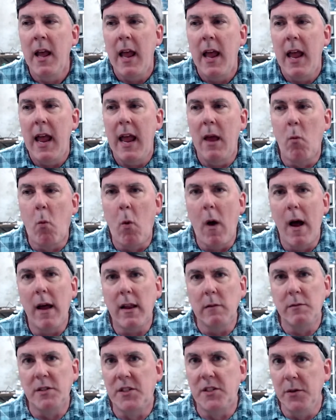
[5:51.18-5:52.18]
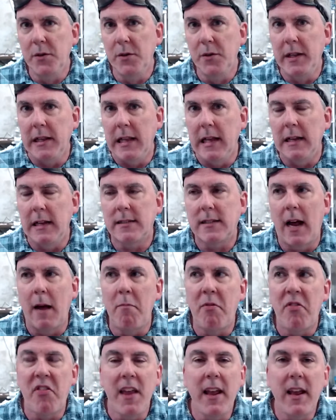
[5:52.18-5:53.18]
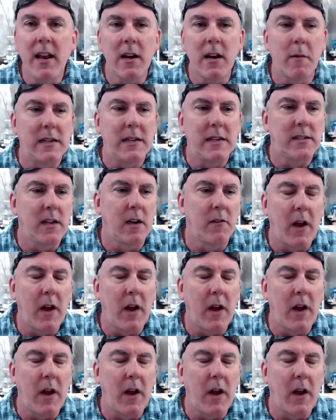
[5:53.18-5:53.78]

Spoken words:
And while I was doing this, I'm thinking to myself,